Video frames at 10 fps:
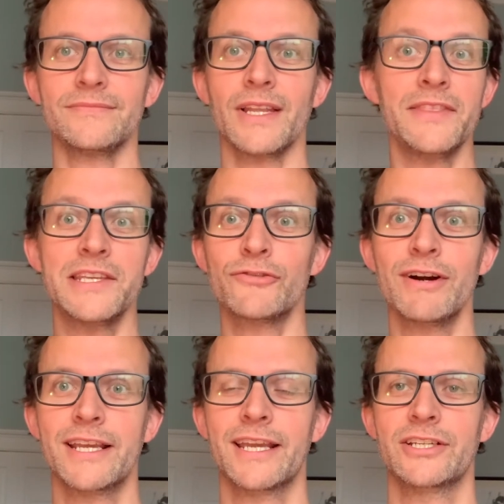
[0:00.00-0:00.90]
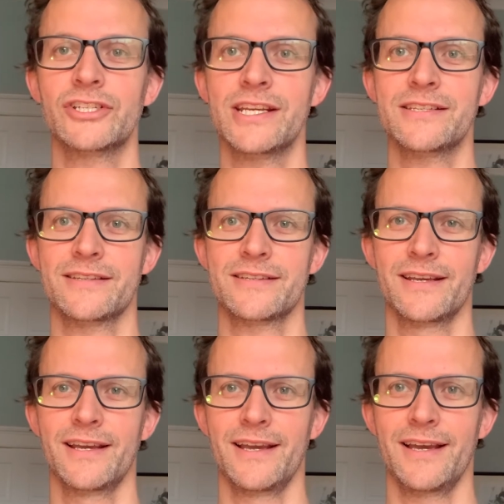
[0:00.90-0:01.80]
And this great King Jesus
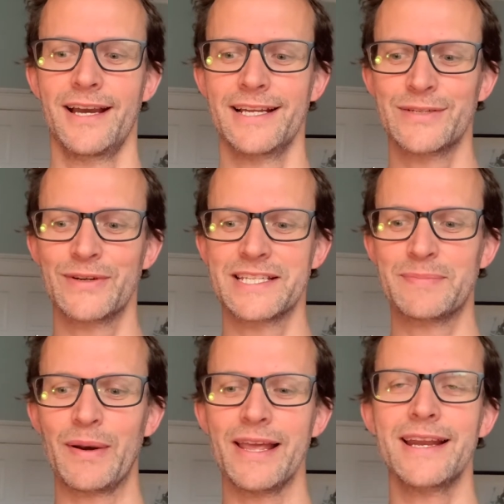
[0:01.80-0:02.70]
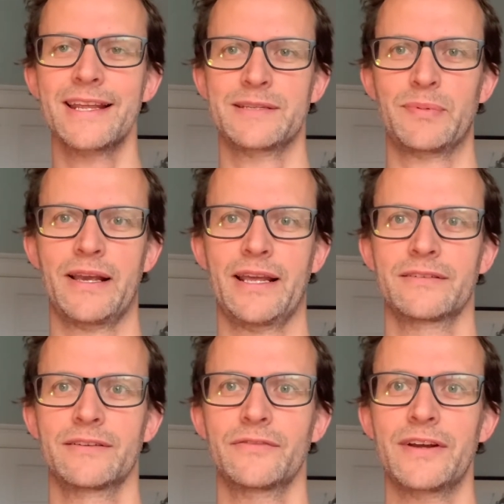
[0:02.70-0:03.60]
had to explain his plan
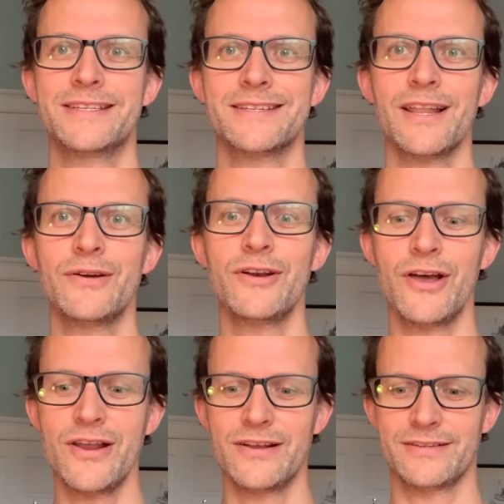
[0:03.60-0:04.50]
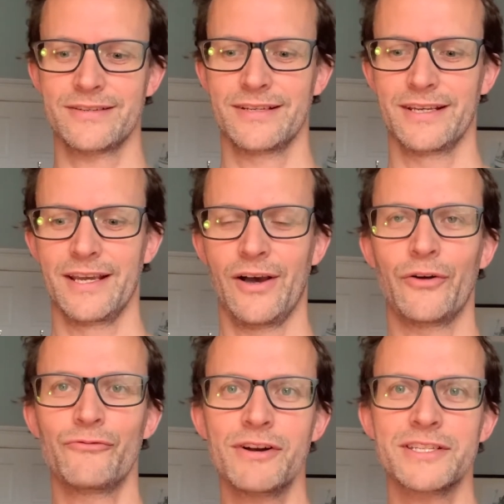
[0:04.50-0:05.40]
for his slow learners
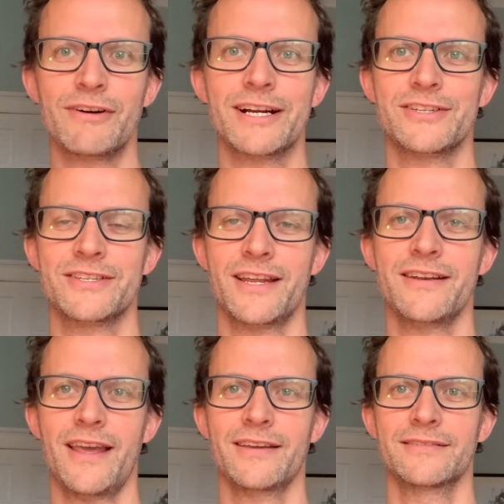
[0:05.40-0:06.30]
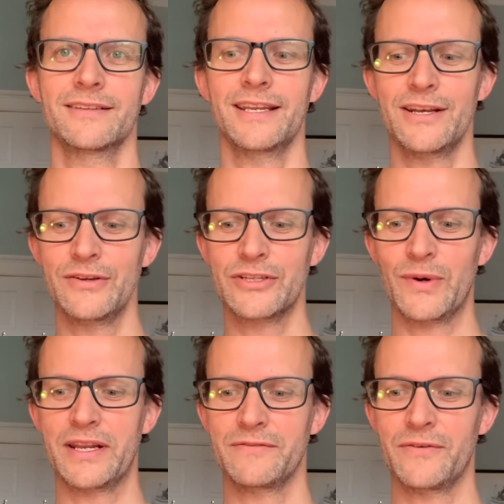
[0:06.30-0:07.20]
on Resurrection Sunday in Luke
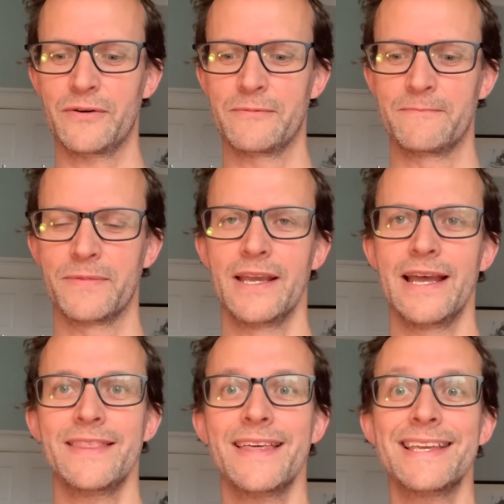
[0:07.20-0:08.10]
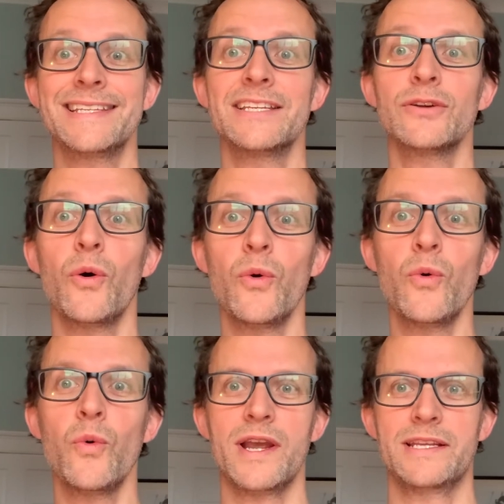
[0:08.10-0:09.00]
24. That this has
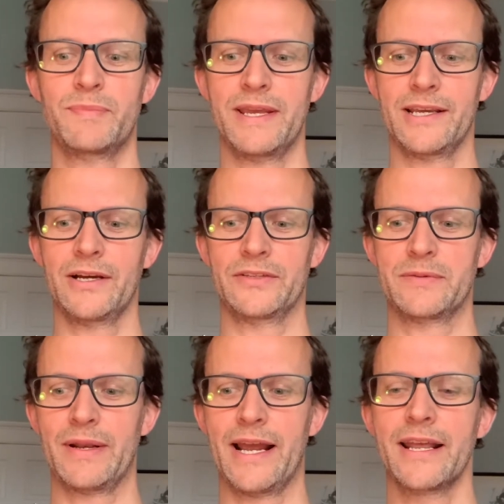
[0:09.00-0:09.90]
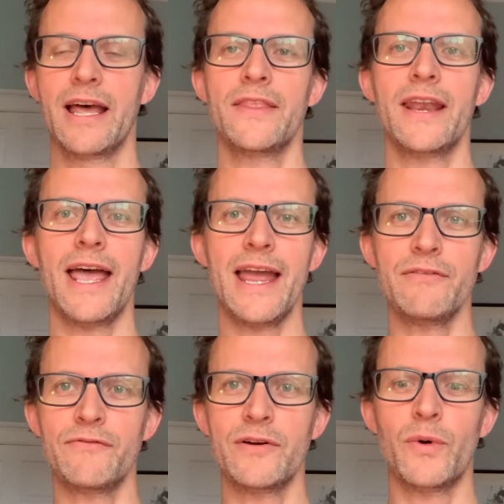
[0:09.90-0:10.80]
always been God's plan, that
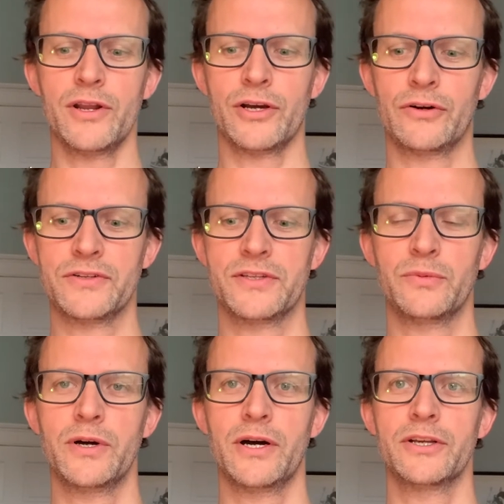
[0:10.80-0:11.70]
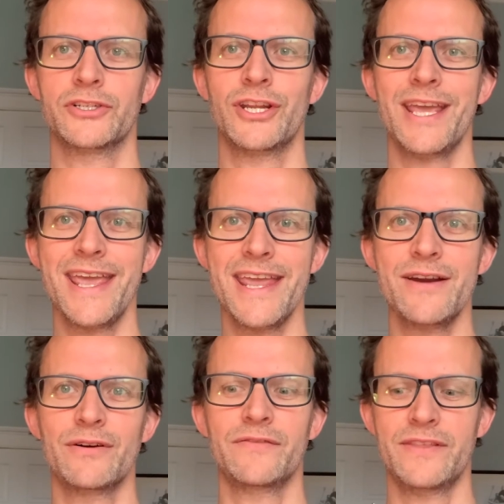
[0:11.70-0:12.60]
everyone across the world should
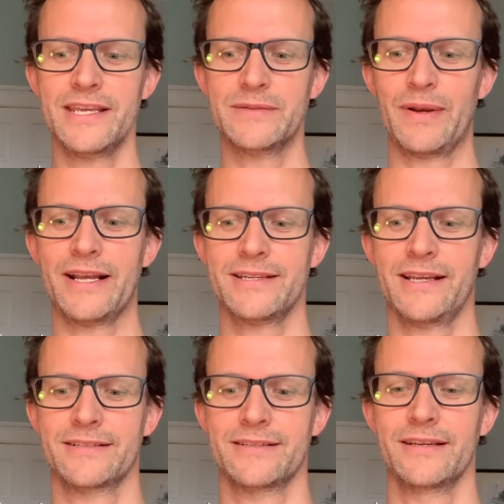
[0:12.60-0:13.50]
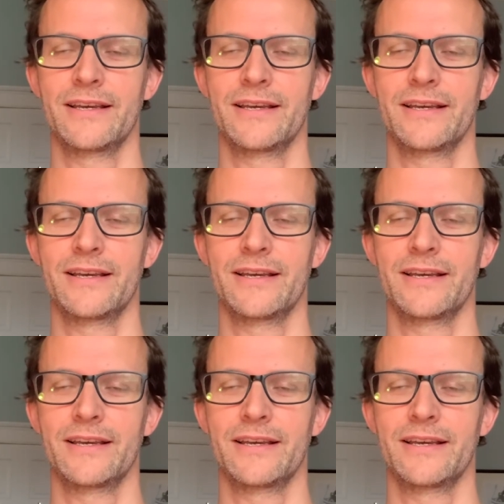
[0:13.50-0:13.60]
hear of these blessings